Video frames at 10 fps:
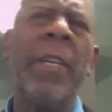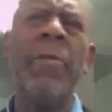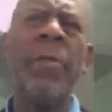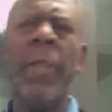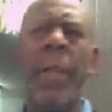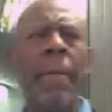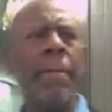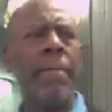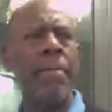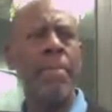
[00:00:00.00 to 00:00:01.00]
interesting.
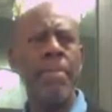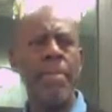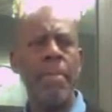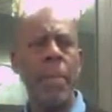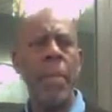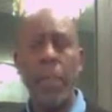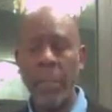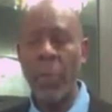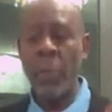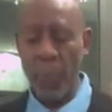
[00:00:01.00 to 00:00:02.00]
And
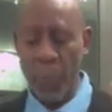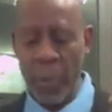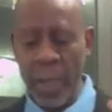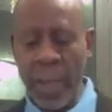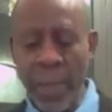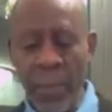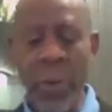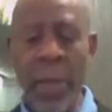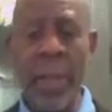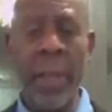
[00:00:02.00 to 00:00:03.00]
so we can
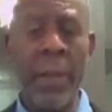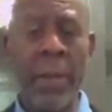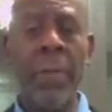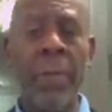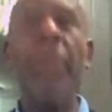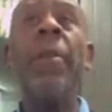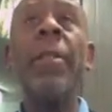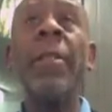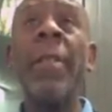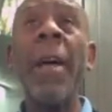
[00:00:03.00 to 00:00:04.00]
bring you
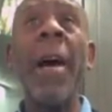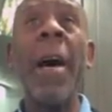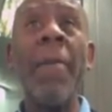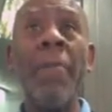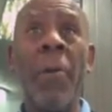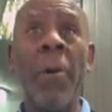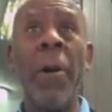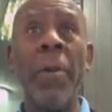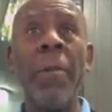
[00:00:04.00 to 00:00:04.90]
ThymeWarp,